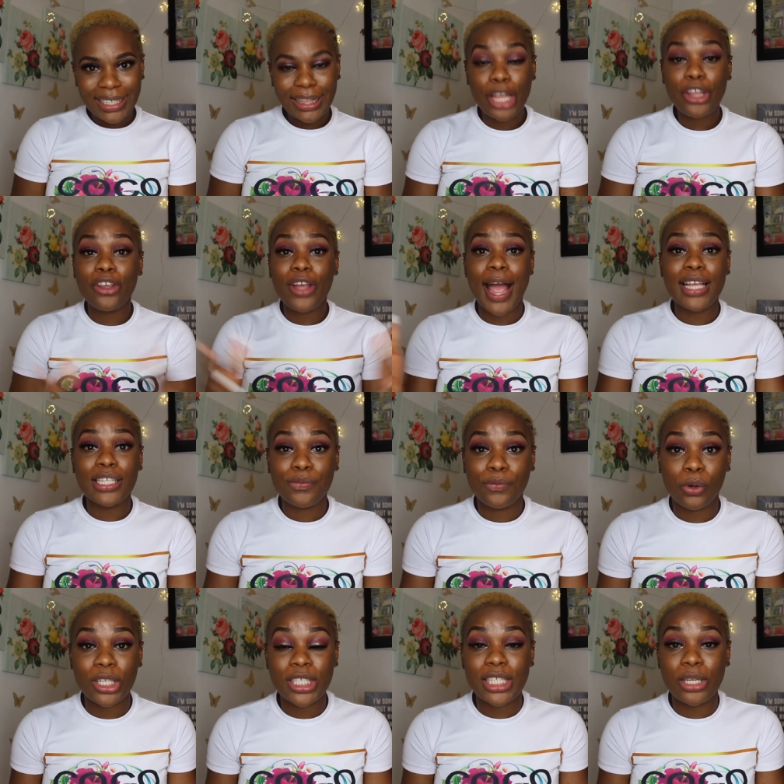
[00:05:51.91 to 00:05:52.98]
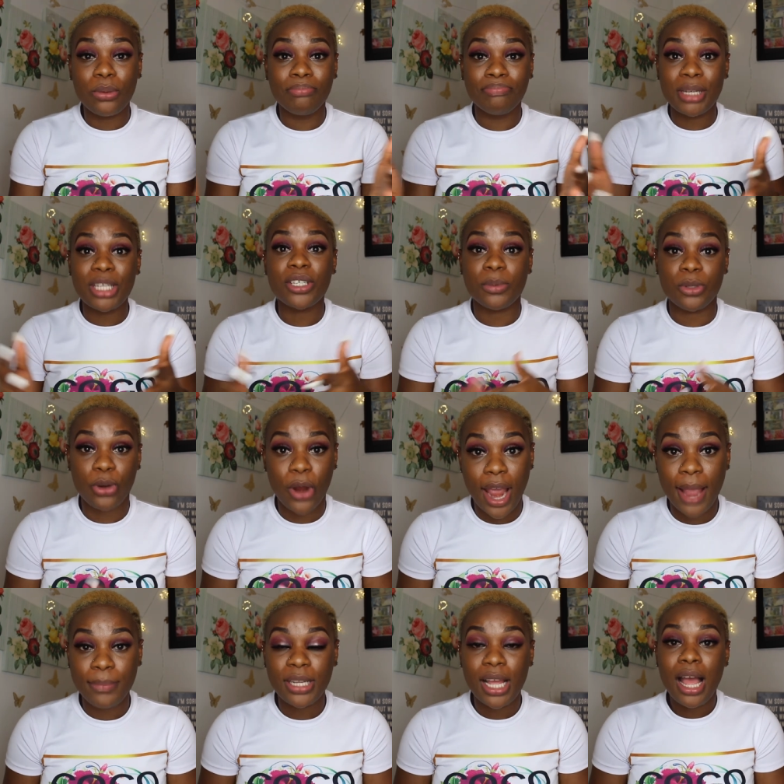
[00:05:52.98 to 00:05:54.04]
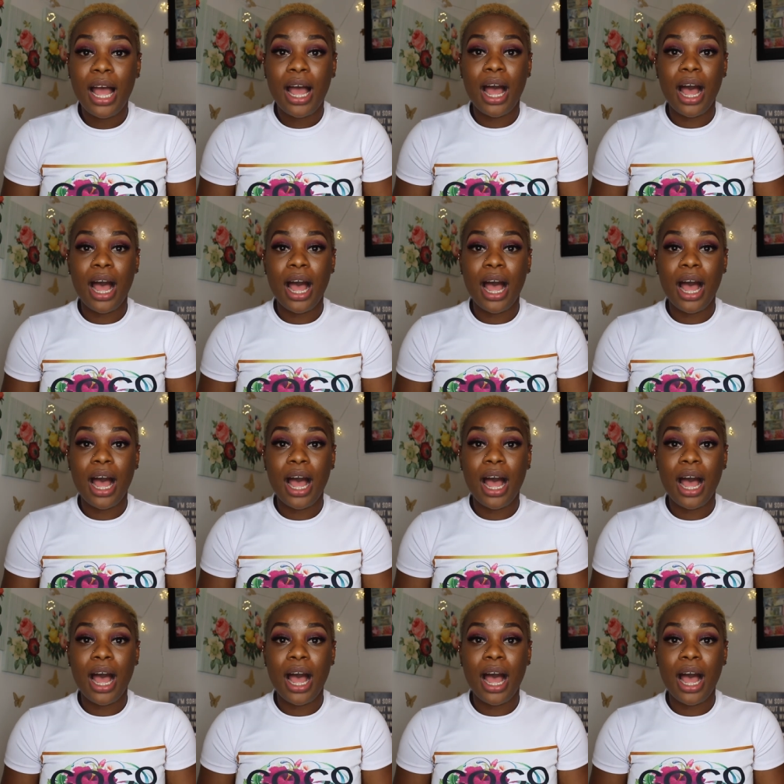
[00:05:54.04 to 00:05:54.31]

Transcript: thank you guys for still being subscribed um,